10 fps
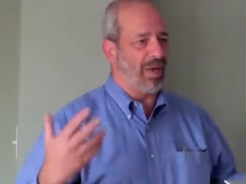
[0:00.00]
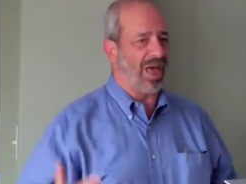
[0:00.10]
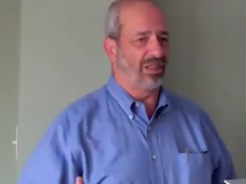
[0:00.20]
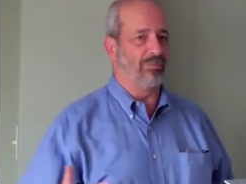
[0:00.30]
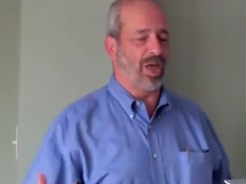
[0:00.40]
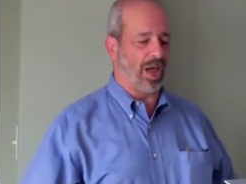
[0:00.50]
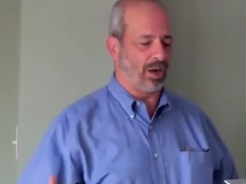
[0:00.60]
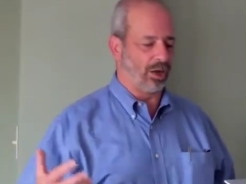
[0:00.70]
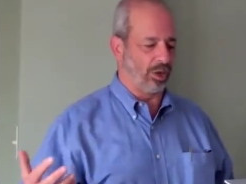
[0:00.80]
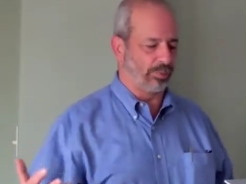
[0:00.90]

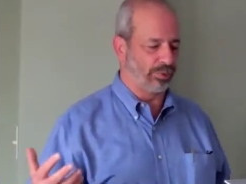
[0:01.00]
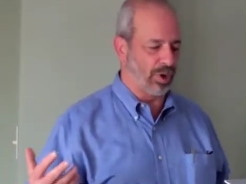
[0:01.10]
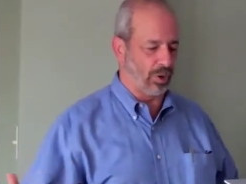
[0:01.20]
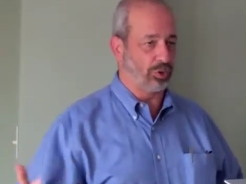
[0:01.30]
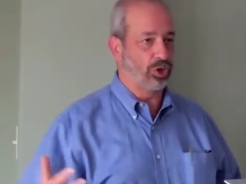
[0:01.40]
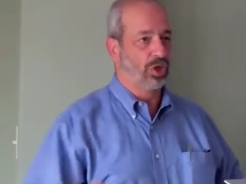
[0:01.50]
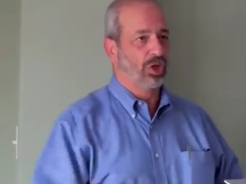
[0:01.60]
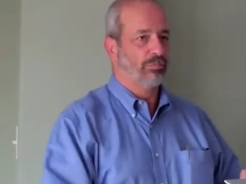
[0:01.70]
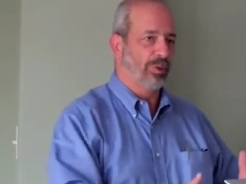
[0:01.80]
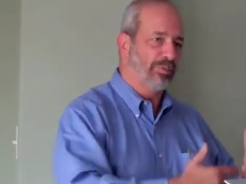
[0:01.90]
mathematical approach.
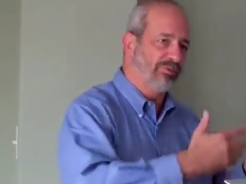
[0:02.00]
But